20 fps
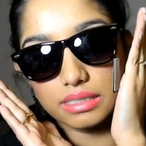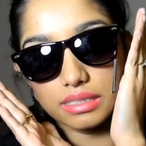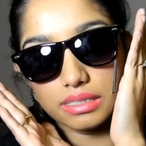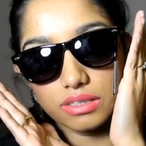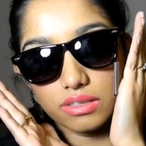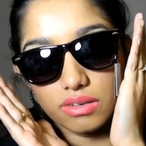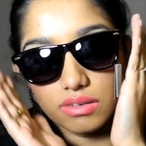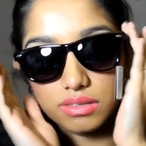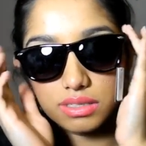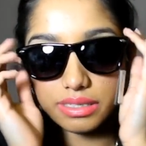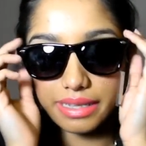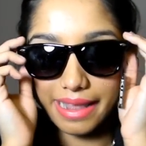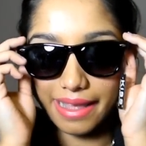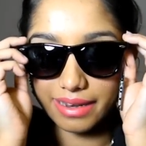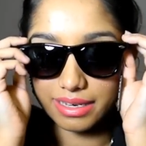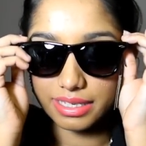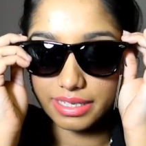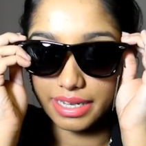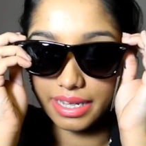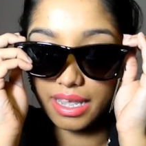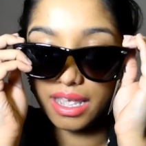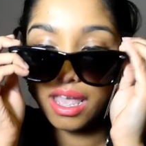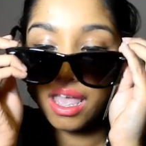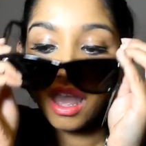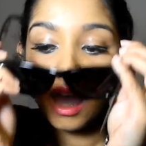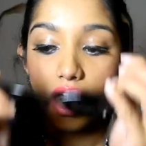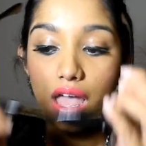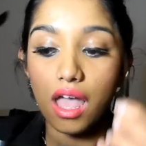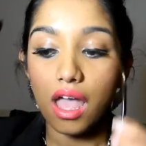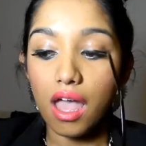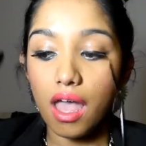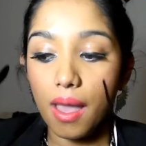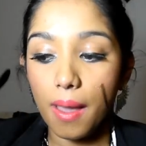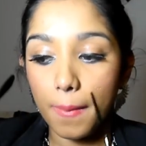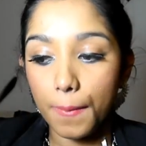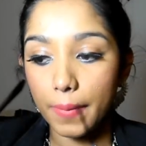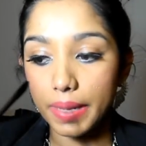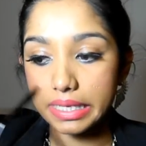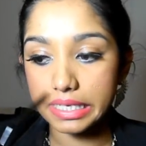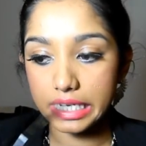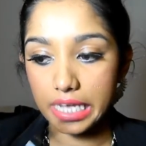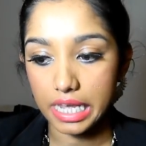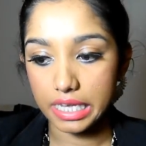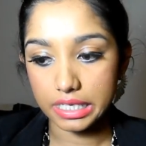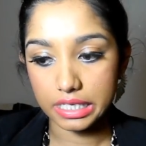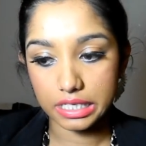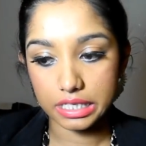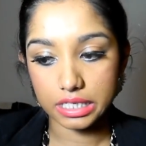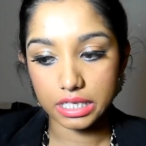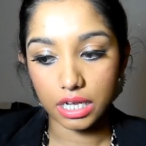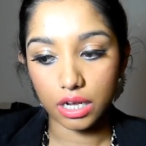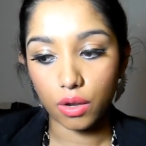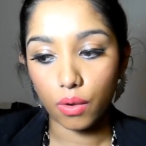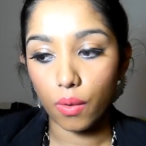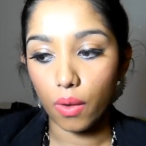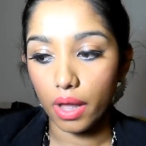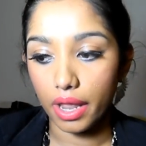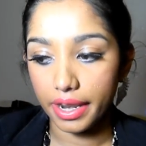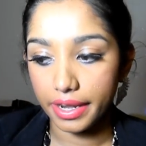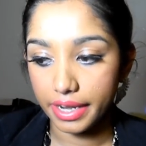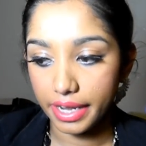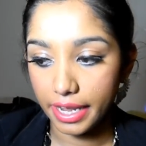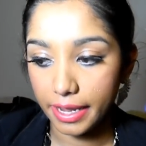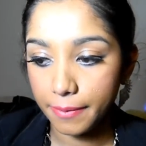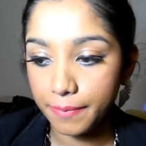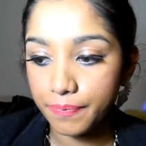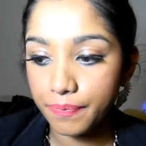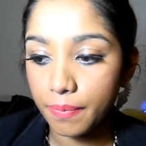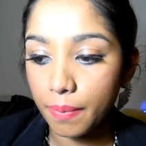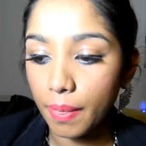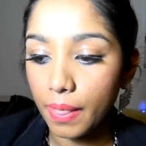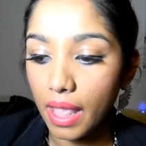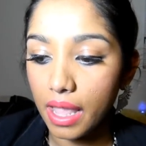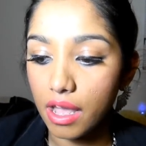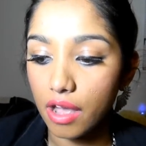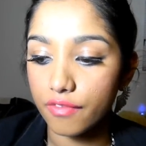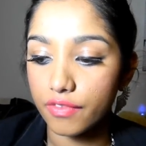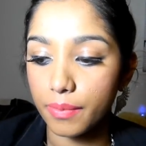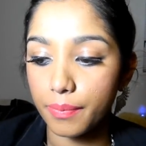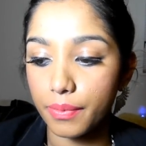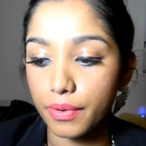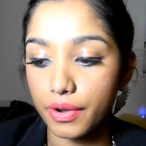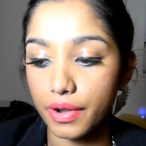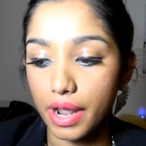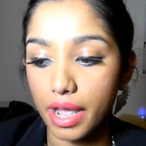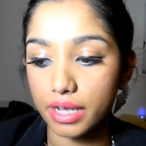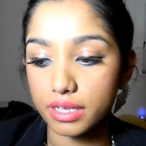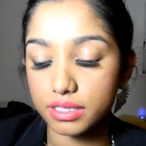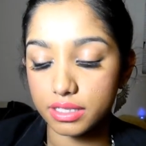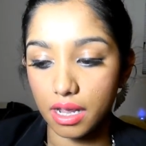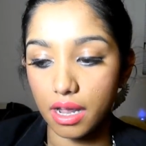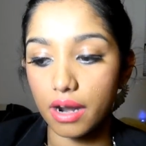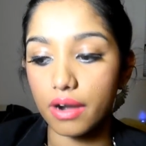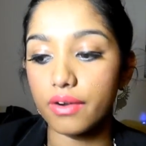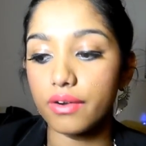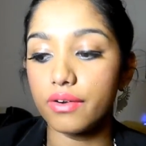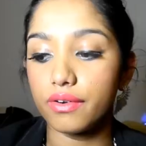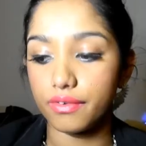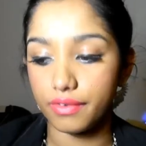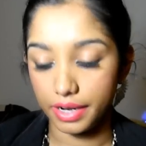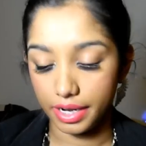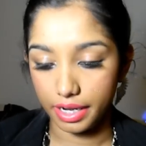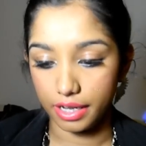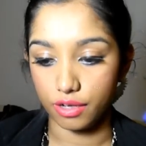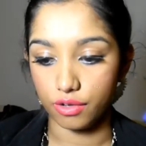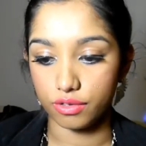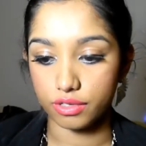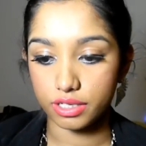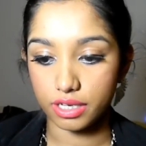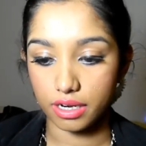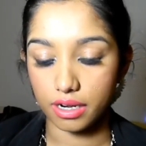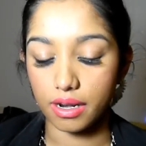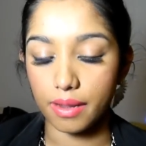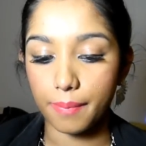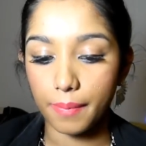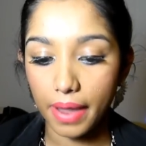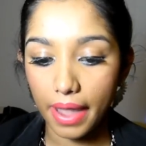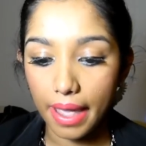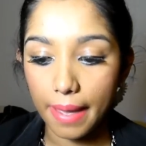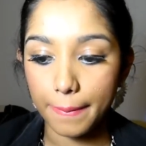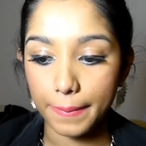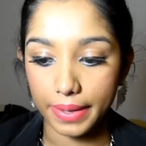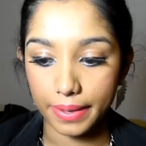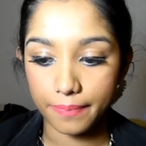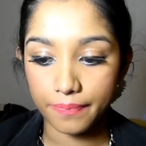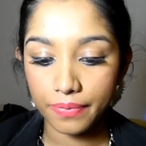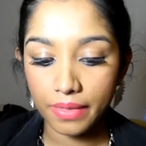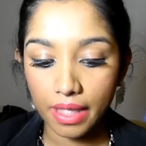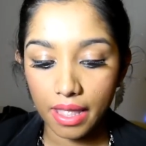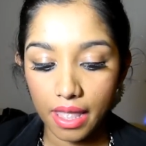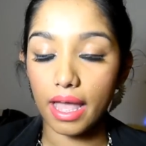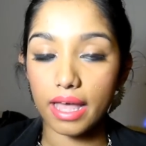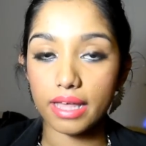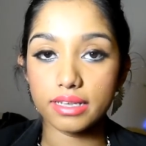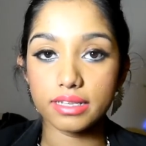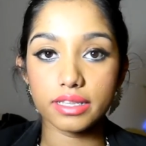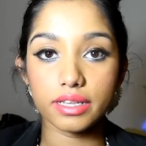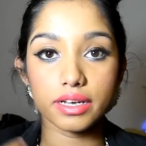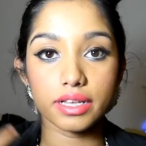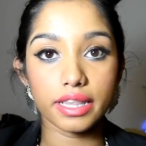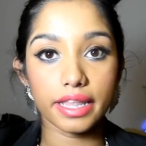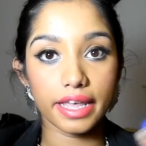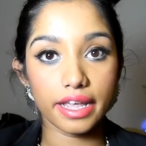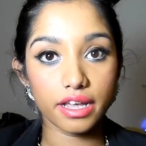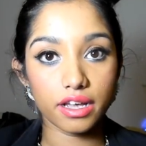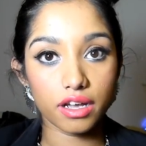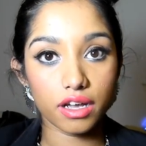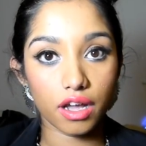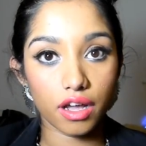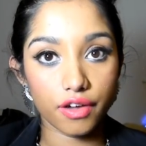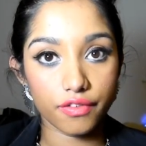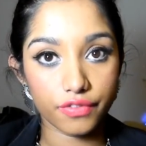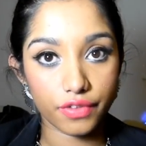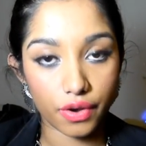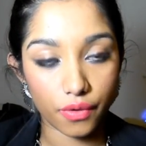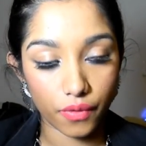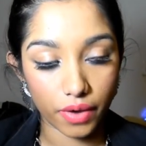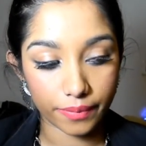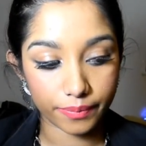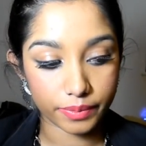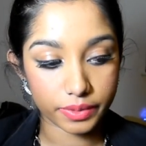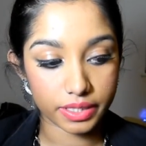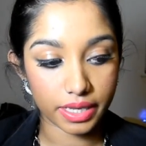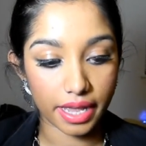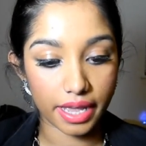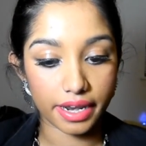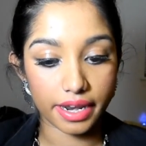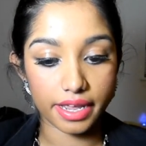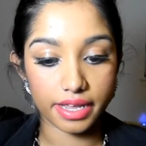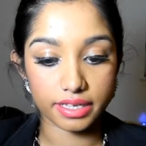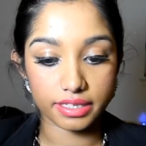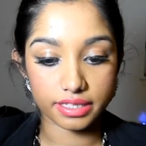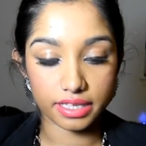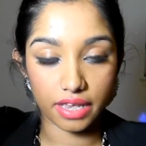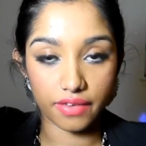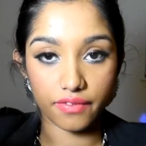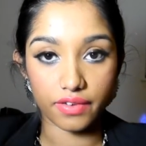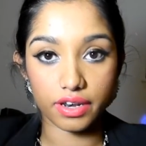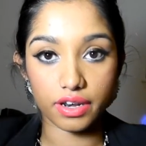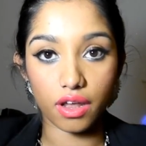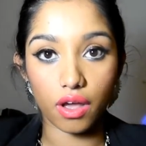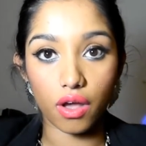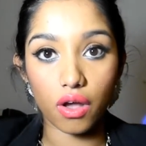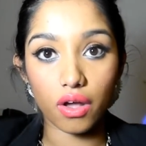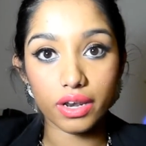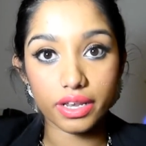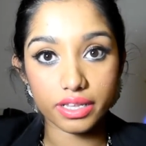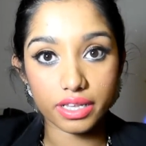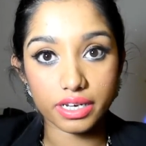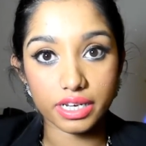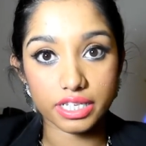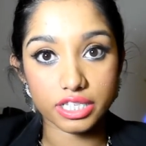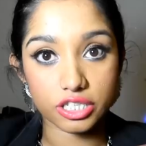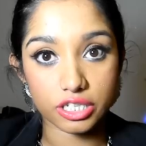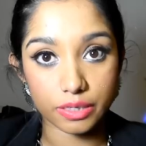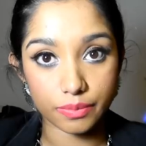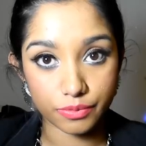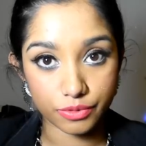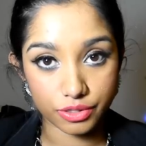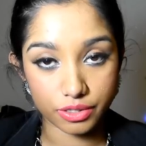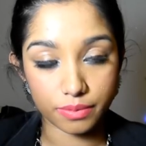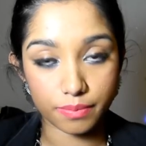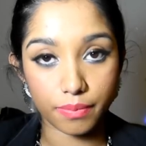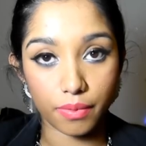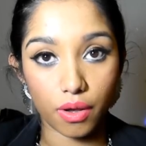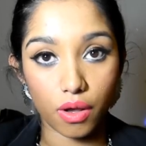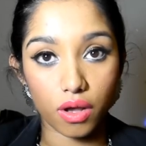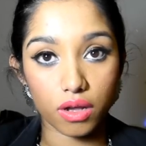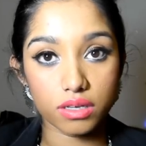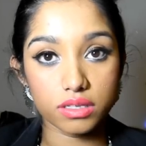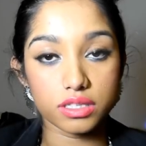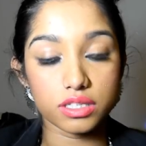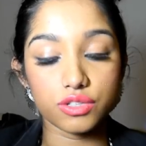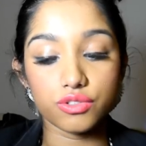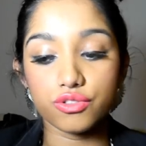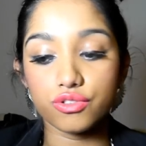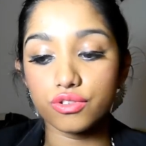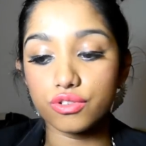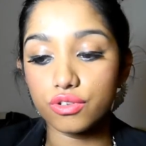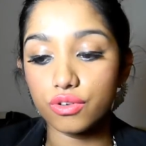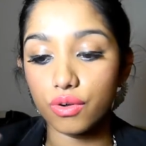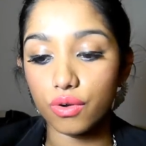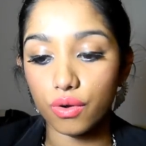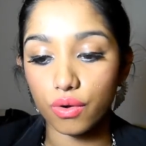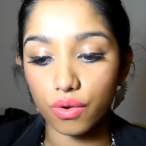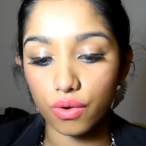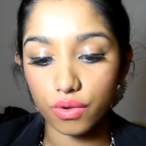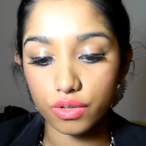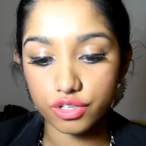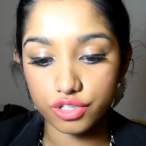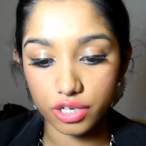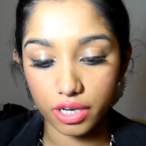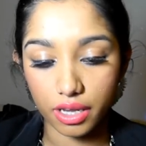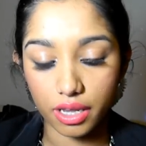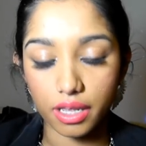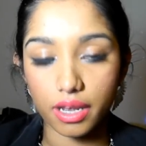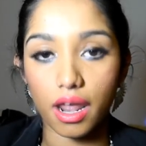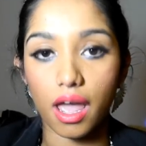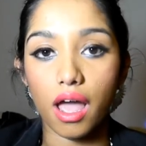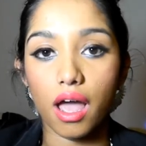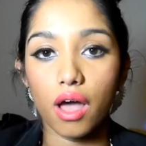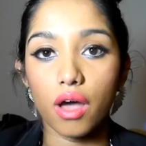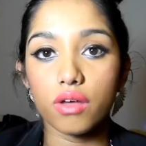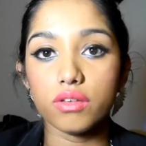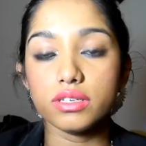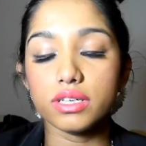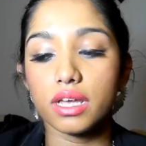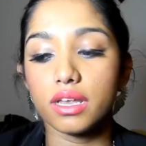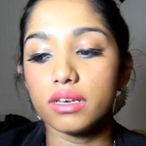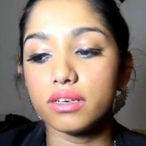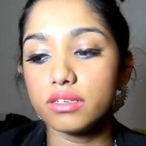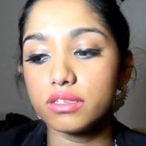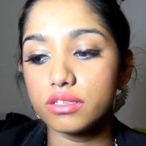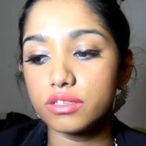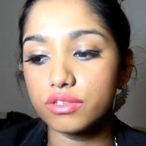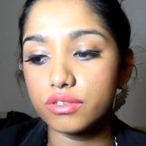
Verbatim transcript: you know slanting but yes the quality of the products are really good and I'm happy. And the link of their website is given all in the description box. You should go check it out and